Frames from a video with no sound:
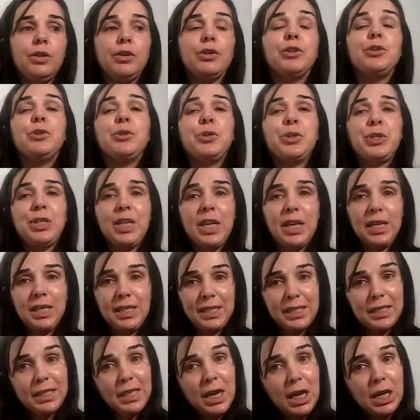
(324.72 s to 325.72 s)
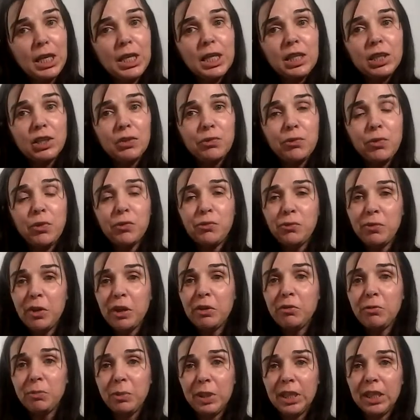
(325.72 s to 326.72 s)
You stay in silence for
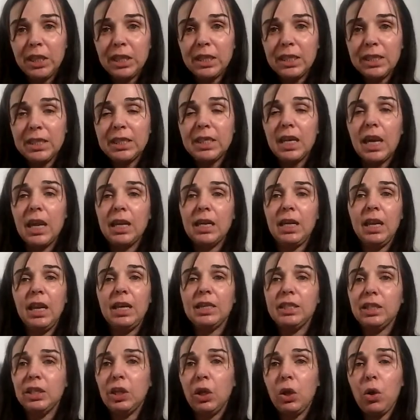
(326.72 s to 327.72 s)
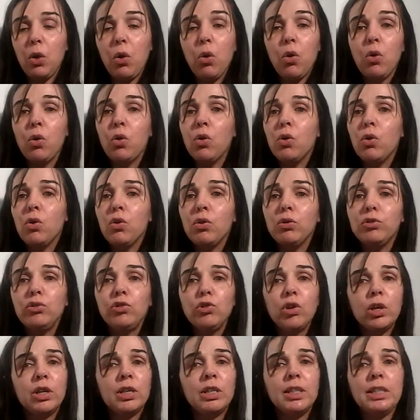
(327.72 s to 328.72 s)
5 minutes and let the whole
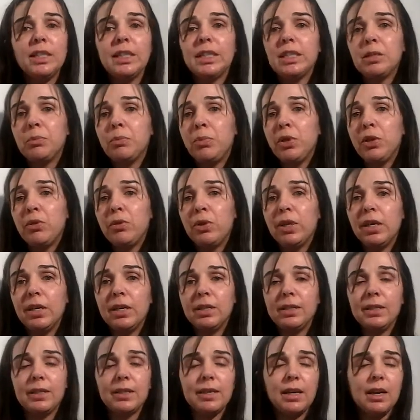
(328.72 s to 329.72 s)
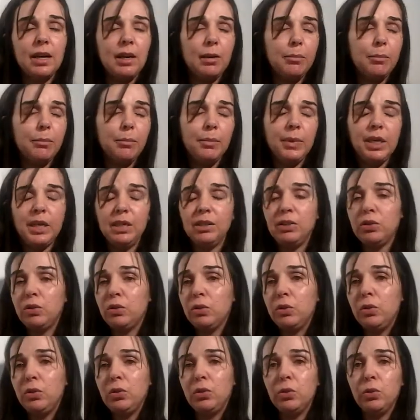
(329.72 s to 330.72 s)
journey experience come
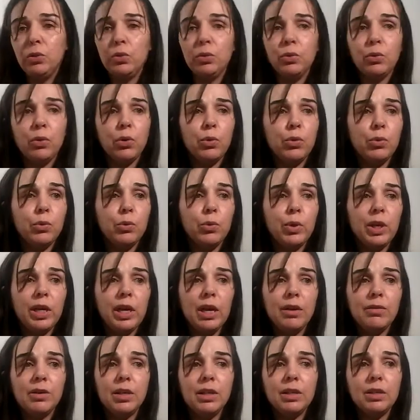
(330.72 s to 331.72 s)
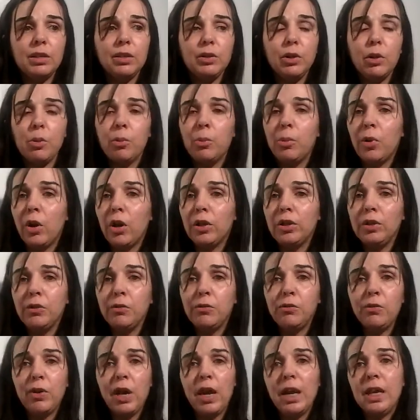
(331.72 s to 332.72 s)
into you. Whatever your body
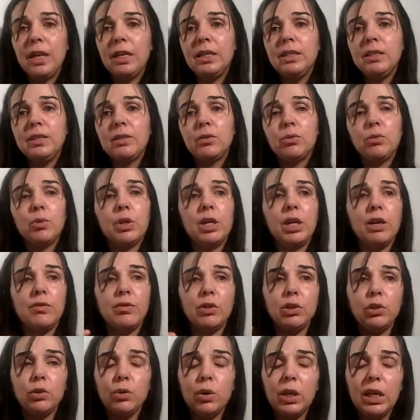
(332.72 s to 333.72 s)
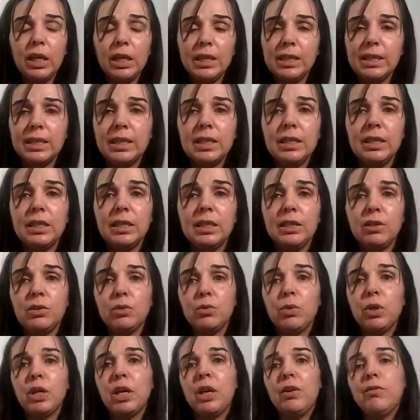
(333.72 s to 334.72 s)
felt, wherever you listened,
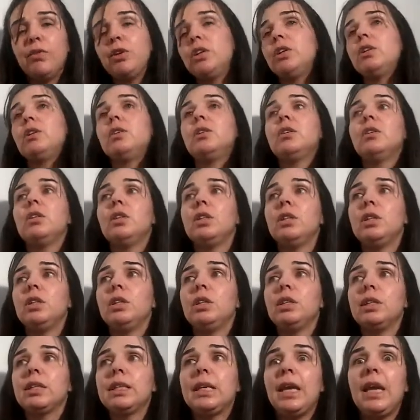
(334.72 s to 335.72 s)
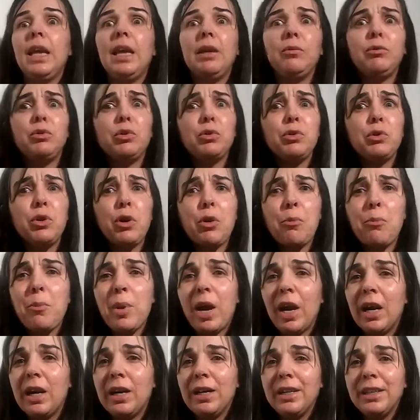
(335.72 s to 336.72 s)
wherever came to your
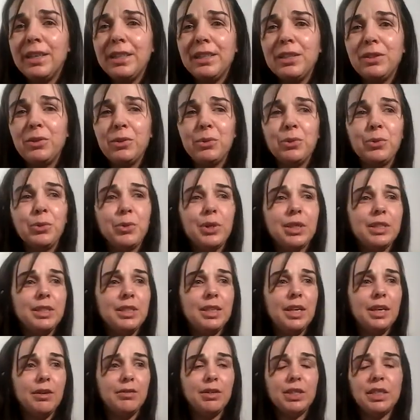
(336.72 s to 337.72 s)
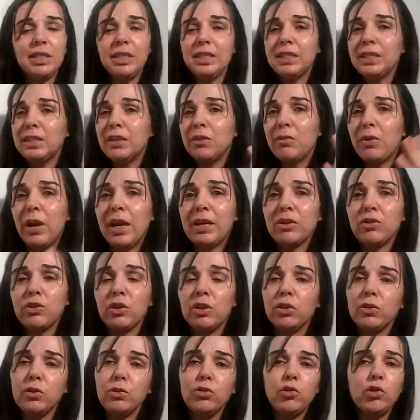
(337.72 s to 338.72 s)
mind, whatever
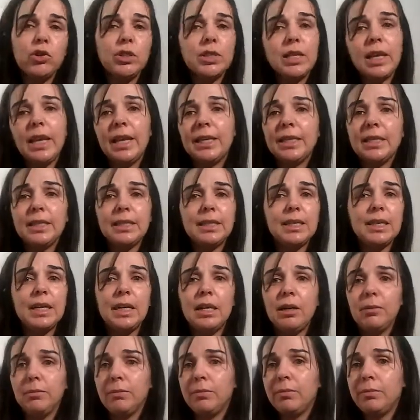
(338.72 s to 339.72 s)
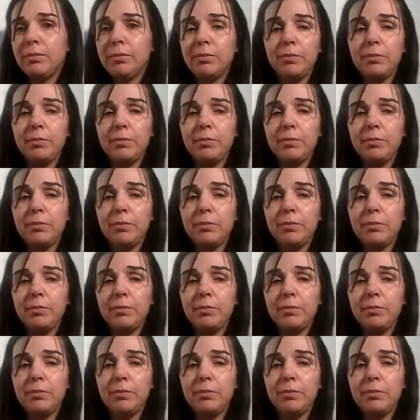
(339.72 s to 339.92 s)
interaction, just let it come.